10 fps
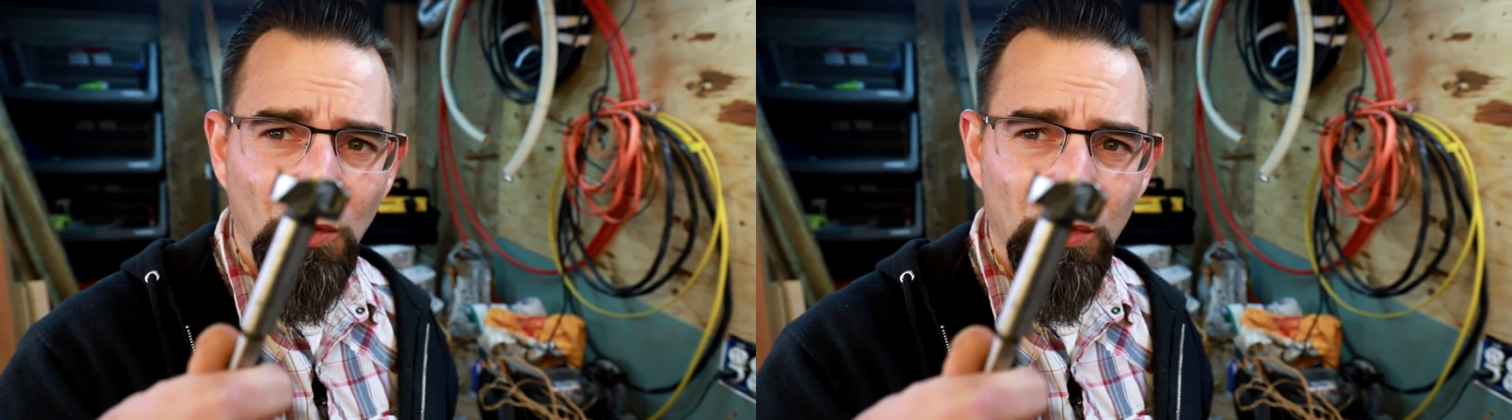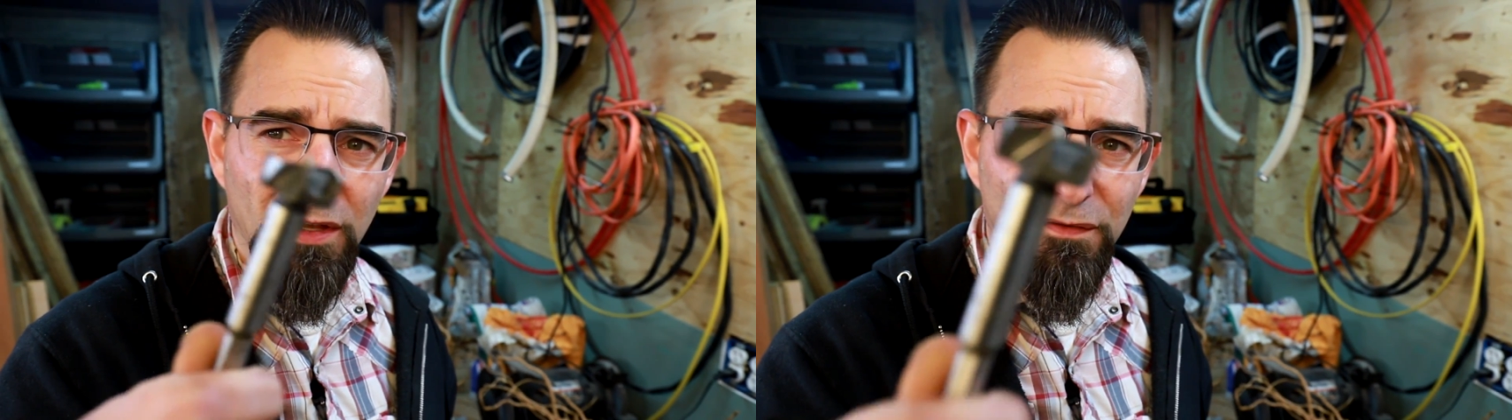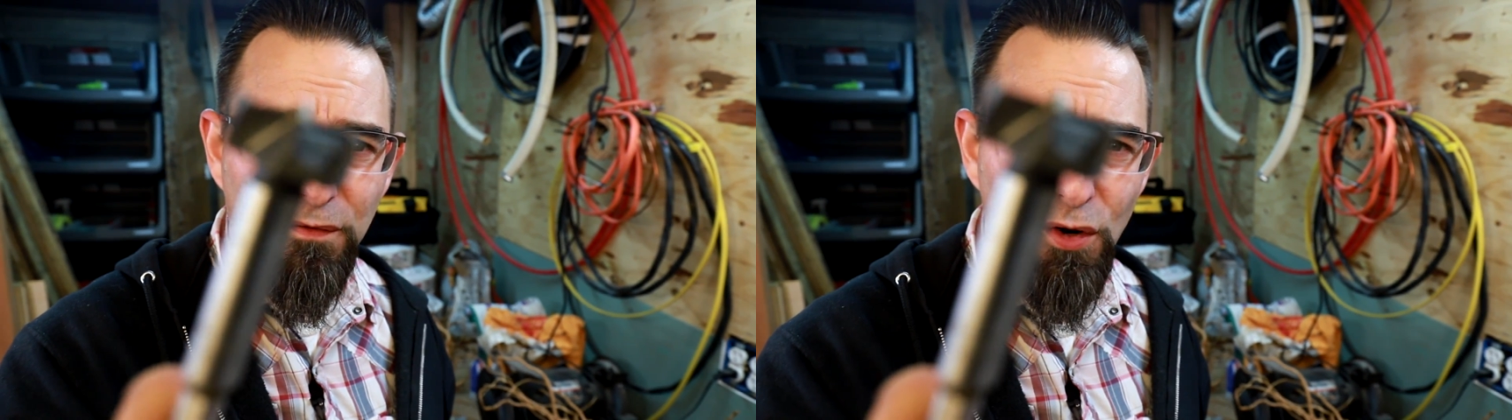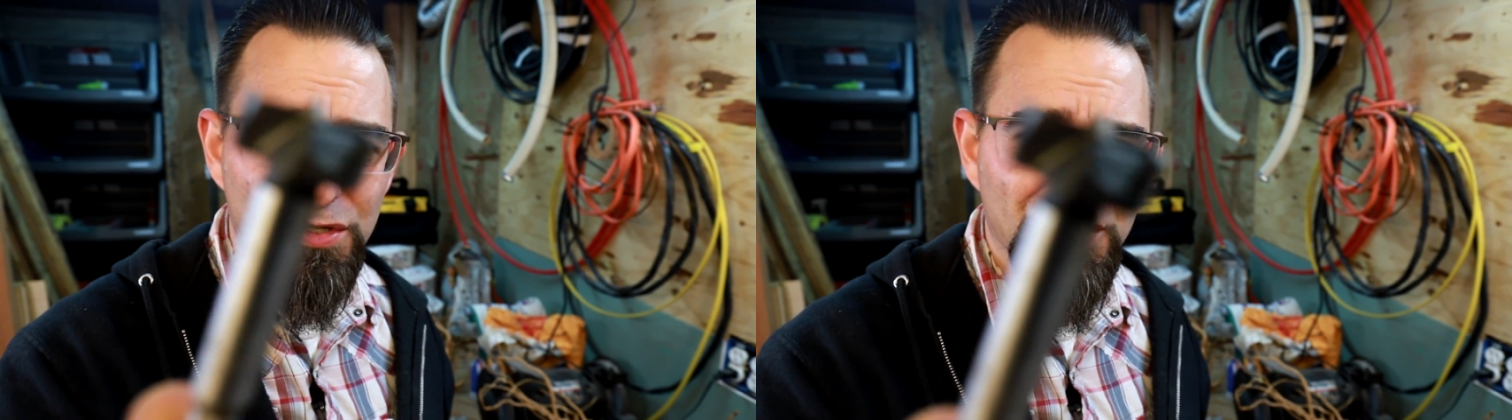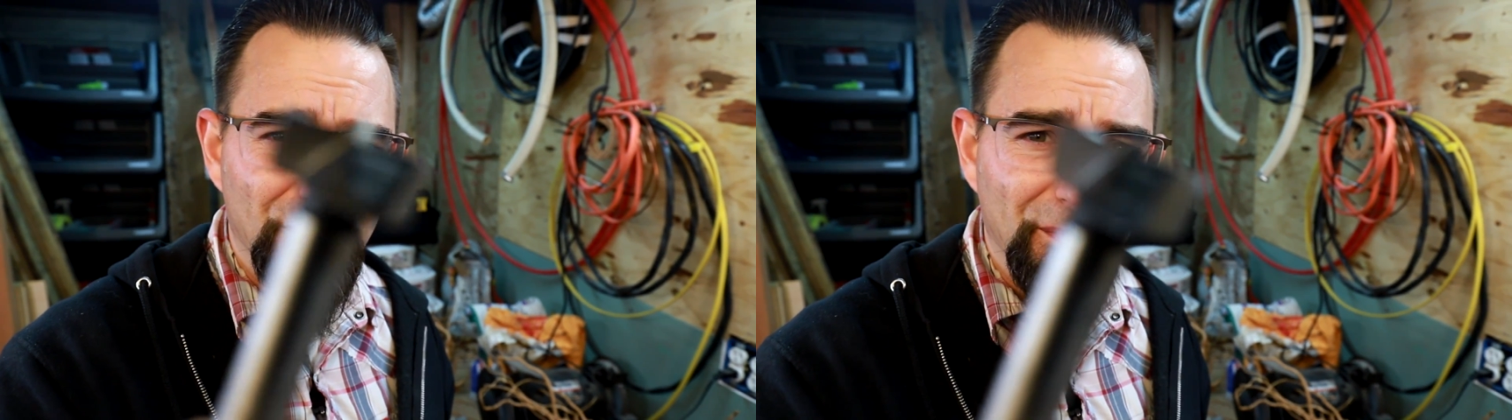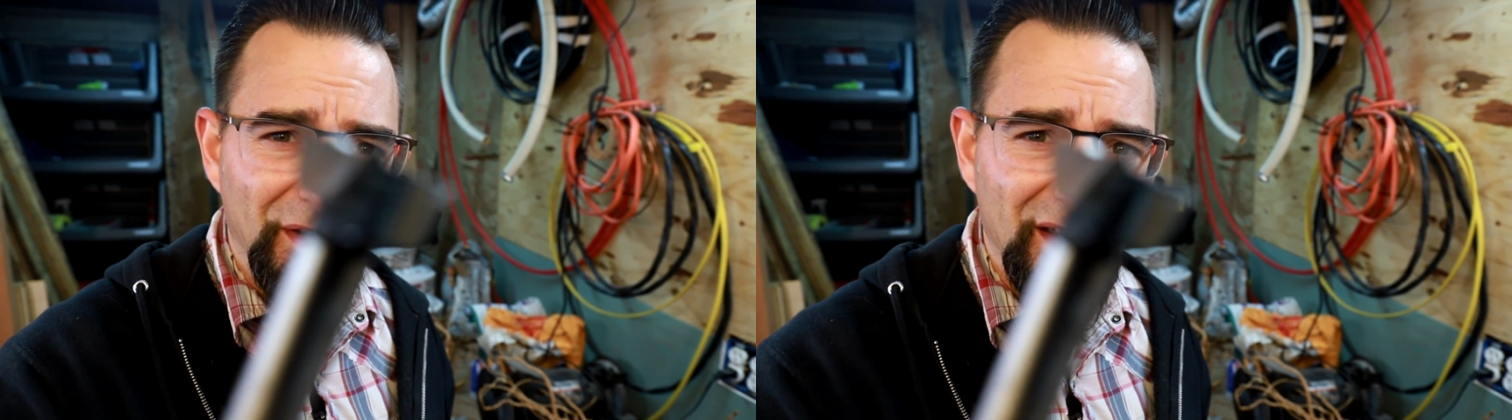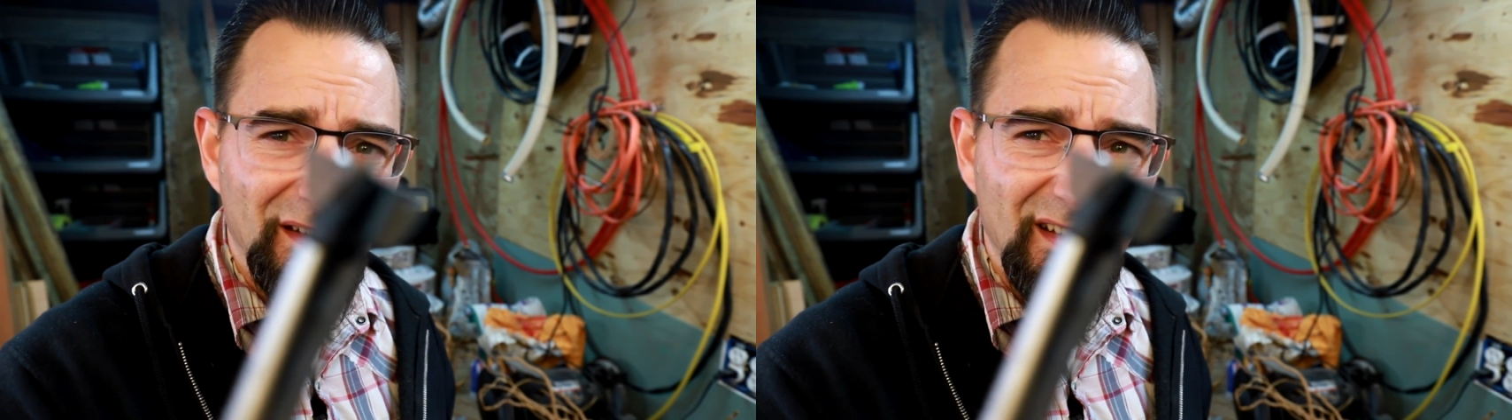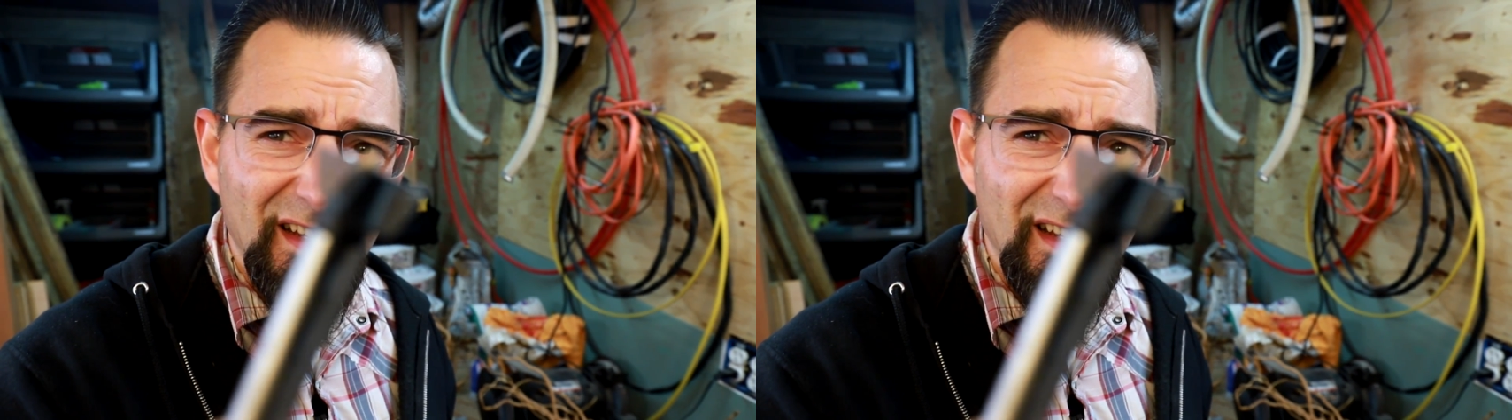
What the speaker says: with a Forstner bit?